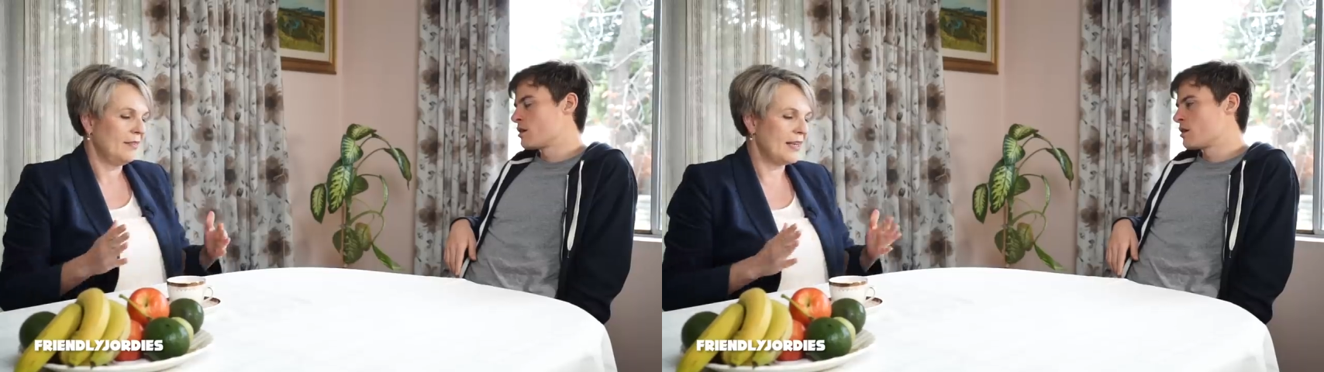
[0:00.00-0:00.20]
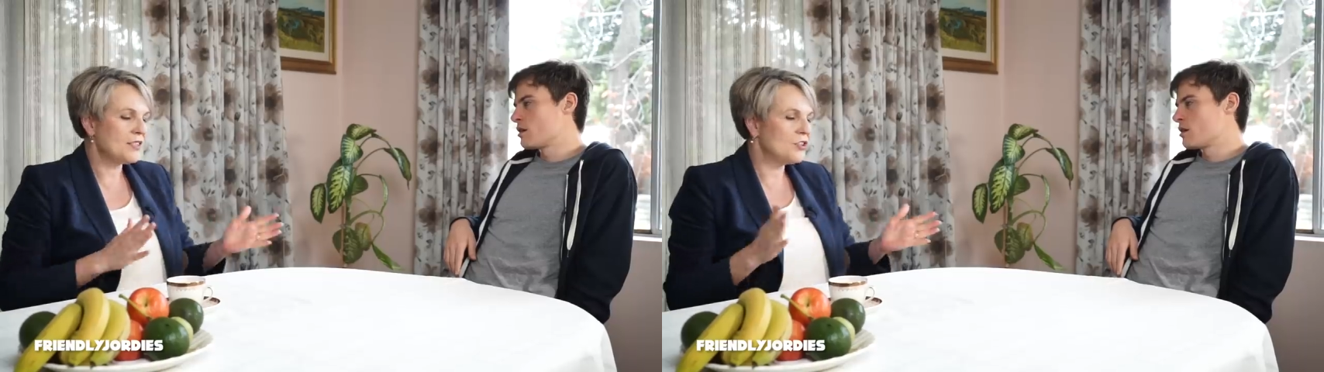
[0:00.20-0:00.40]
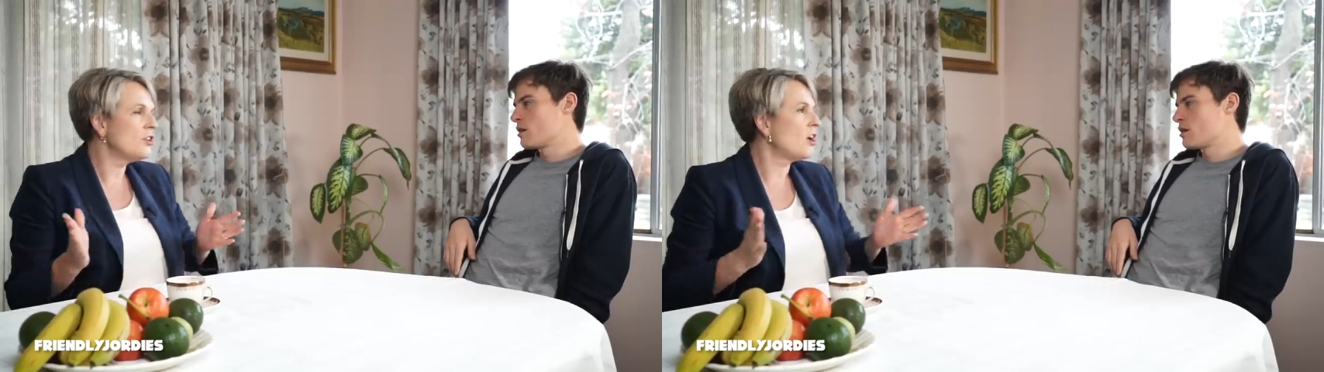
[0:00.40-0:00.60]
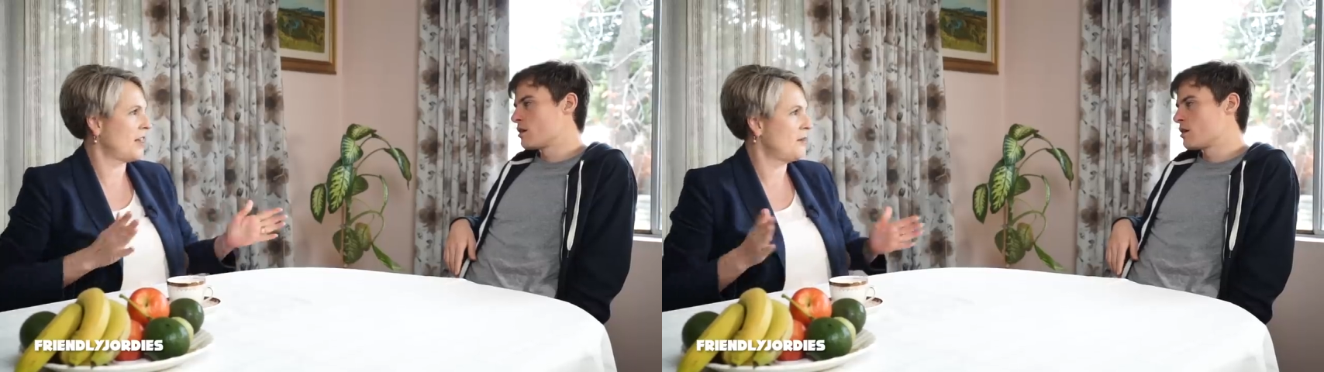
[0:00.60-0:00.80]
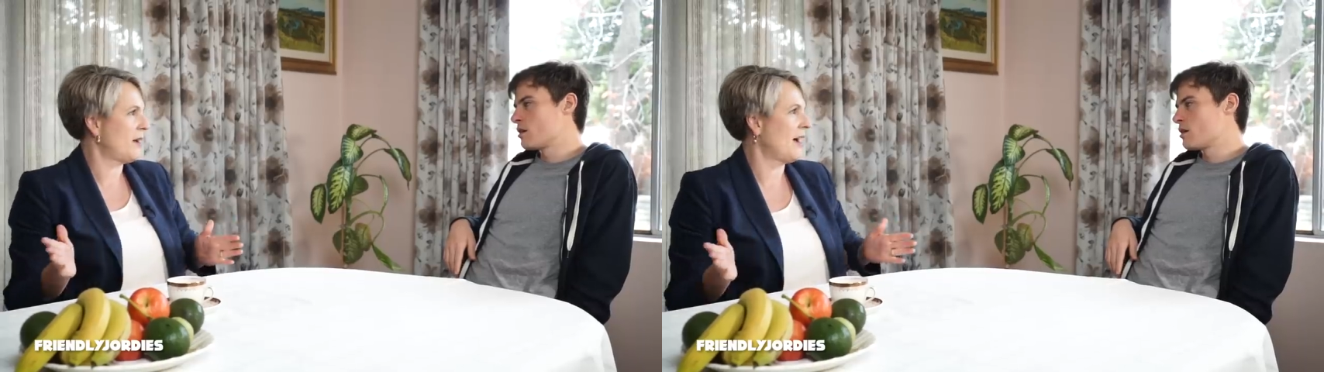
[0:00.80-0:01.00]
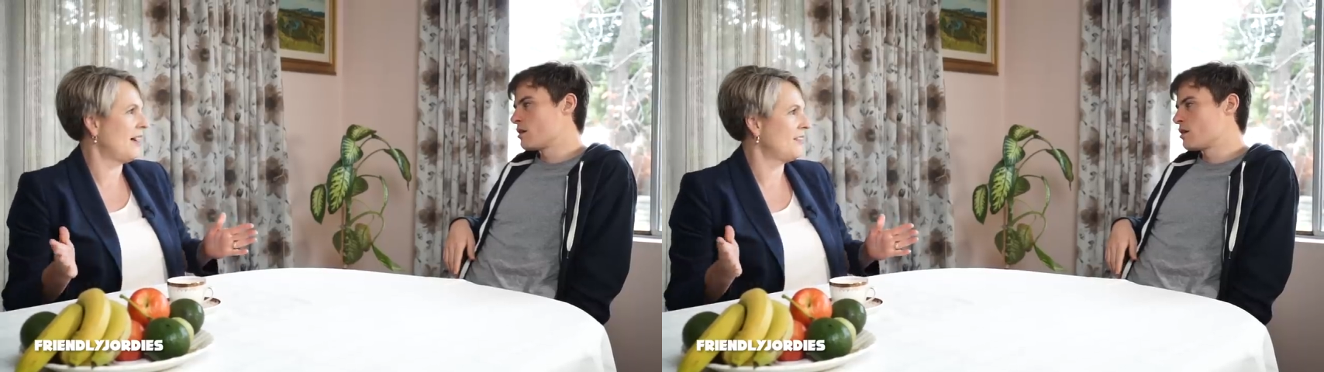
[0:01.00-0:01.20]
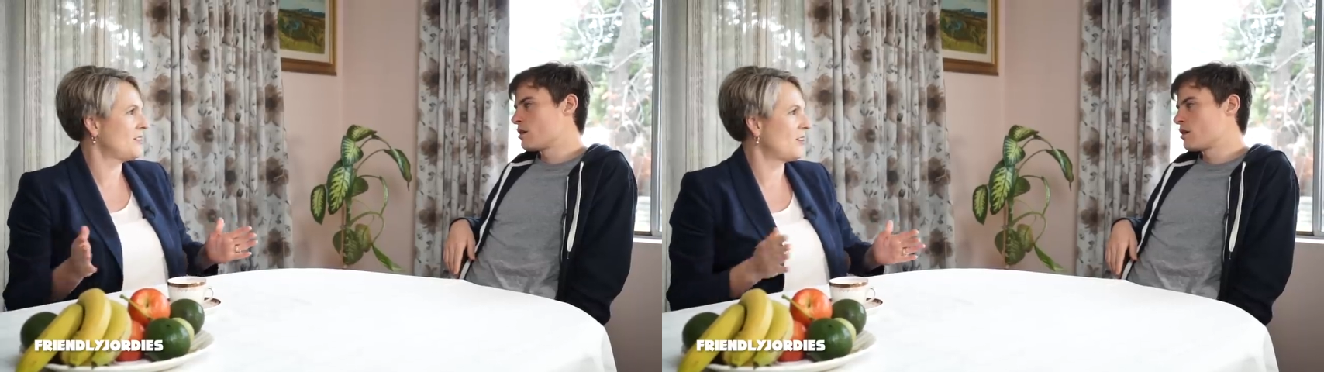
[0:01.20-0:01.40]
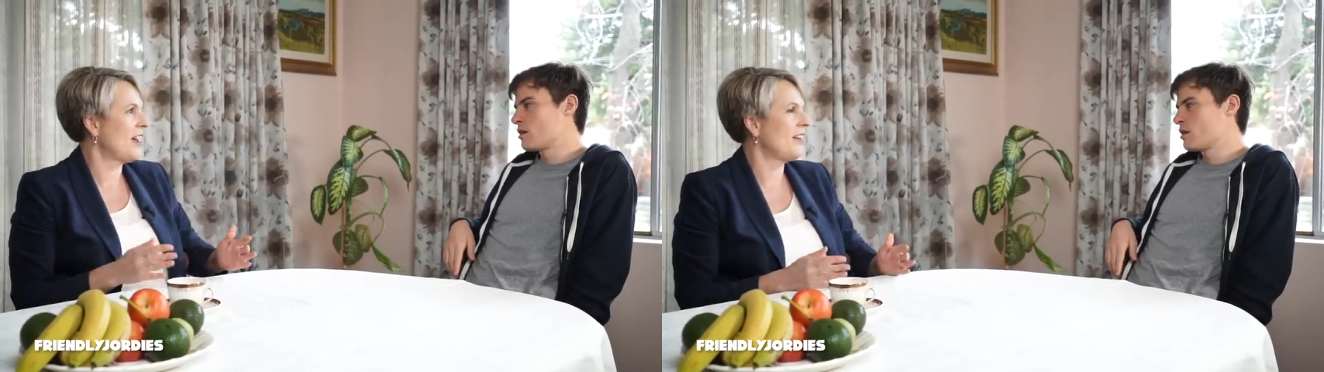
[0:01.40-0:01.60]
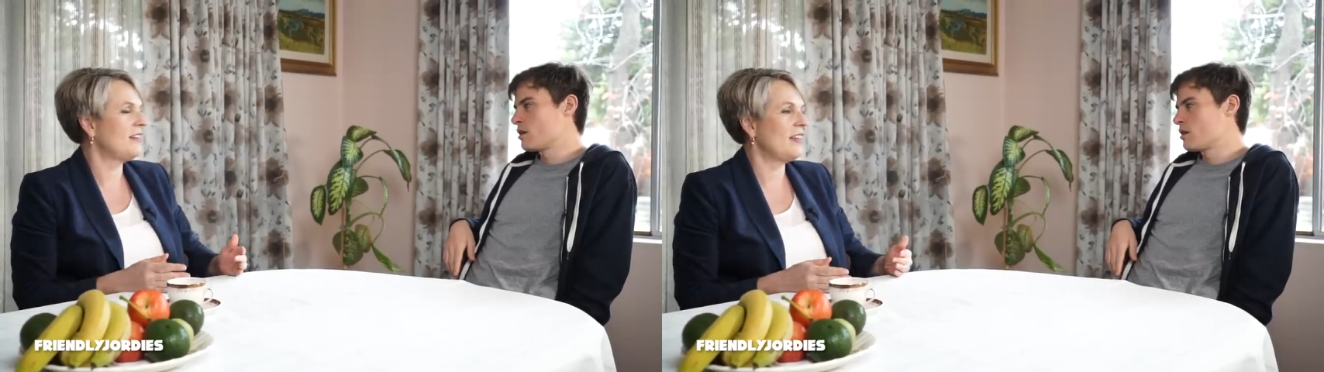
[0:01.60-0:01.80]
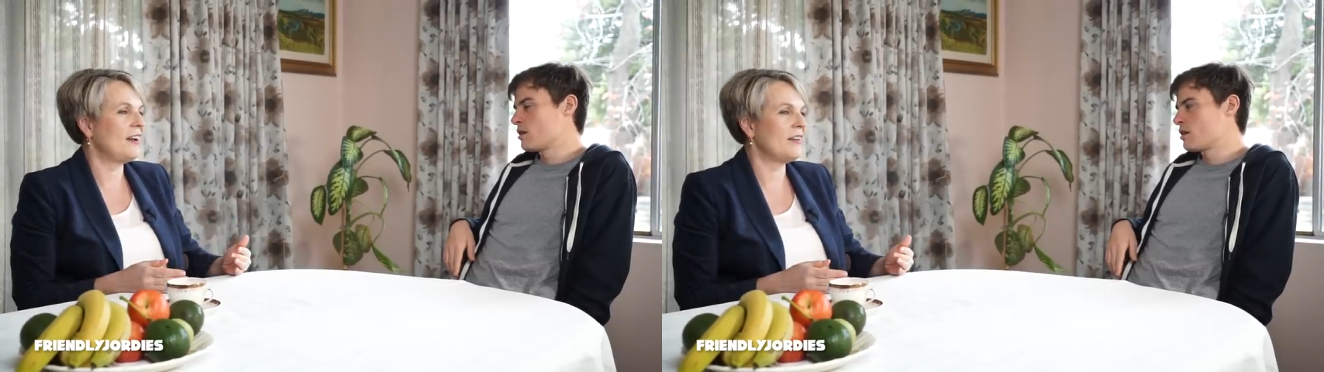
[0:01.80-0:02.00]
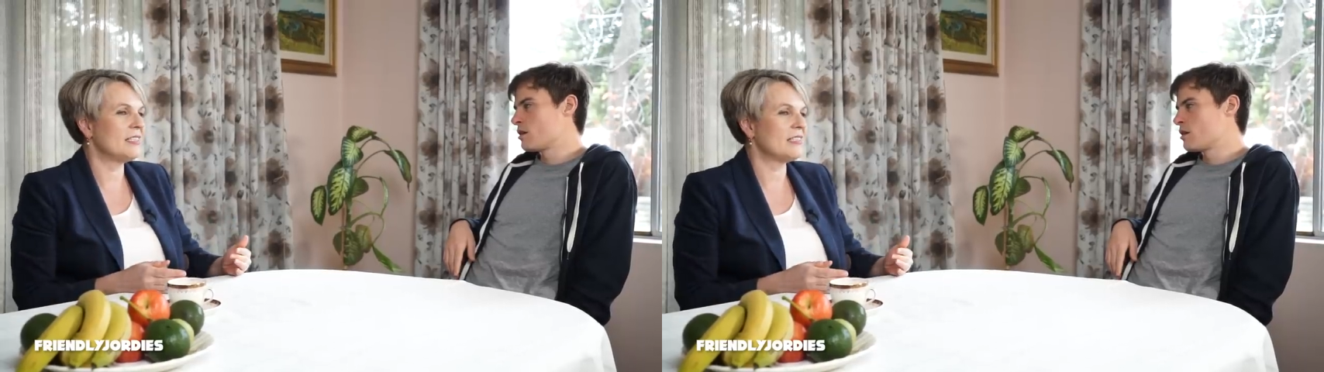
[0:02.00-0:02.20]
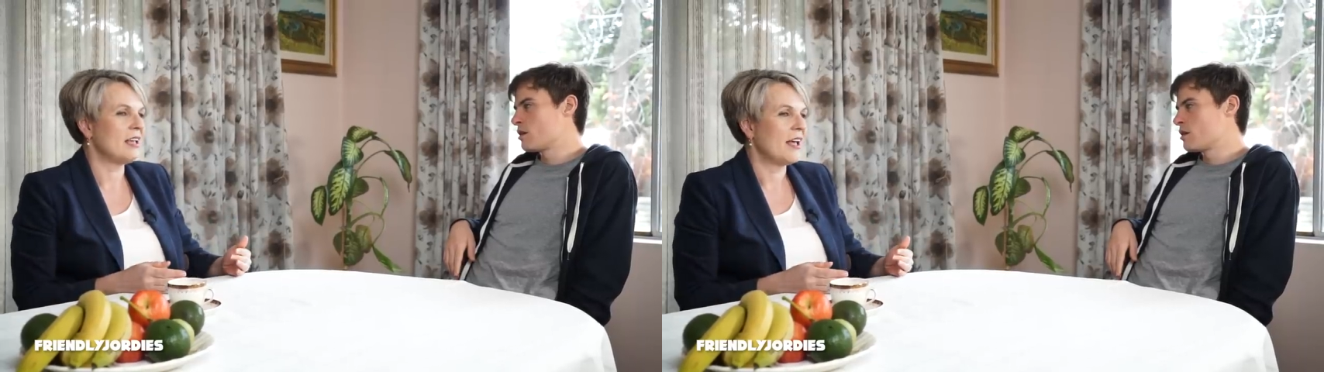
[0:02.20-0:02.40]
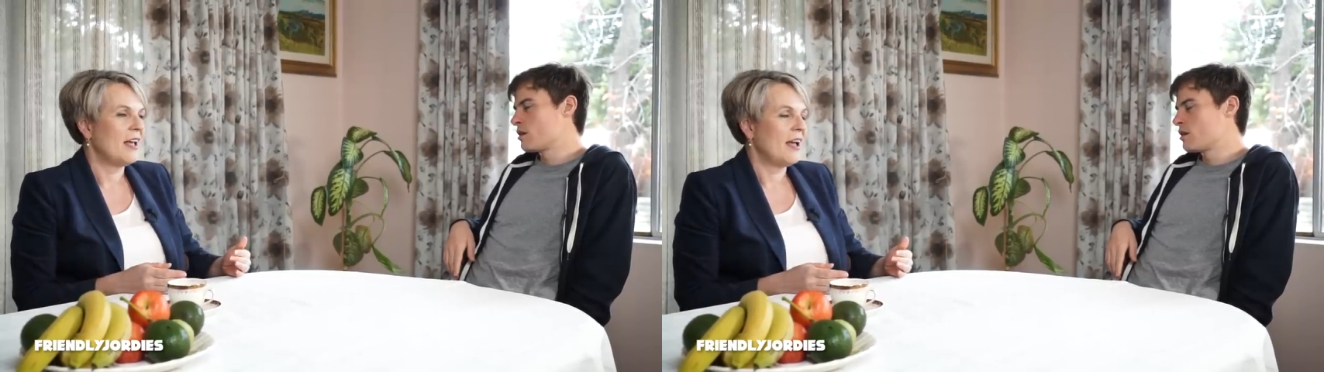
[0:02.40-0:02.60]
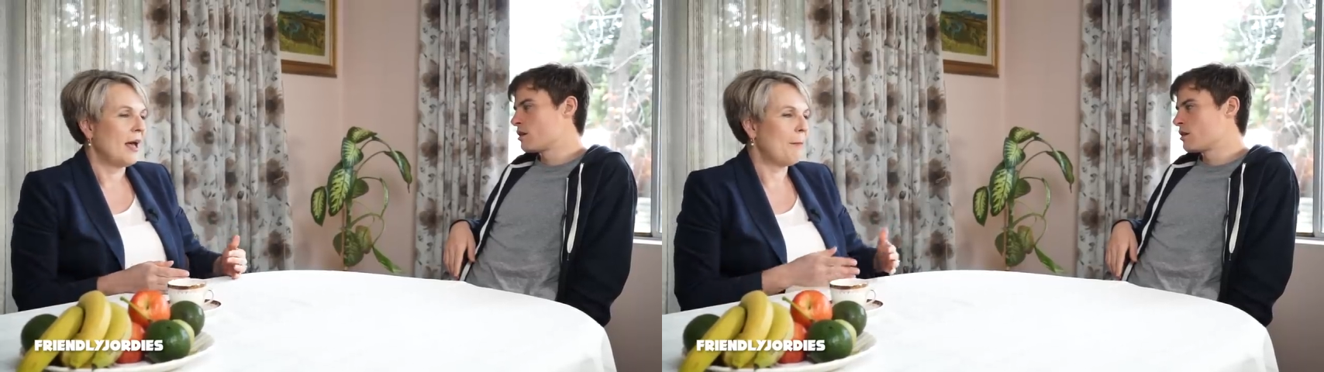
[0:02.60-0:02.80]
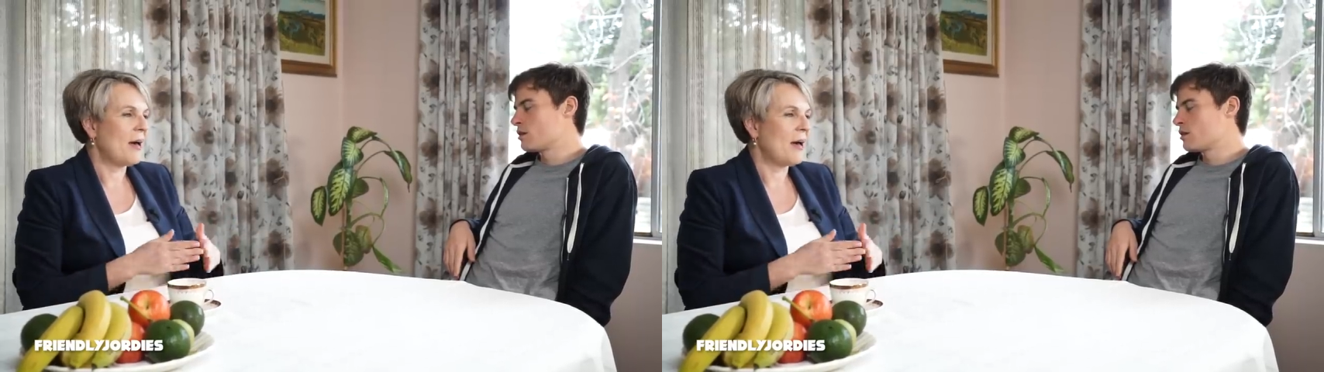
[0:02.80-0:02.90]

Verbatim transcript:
Speaker 1: there's two kind of paths, right? There is a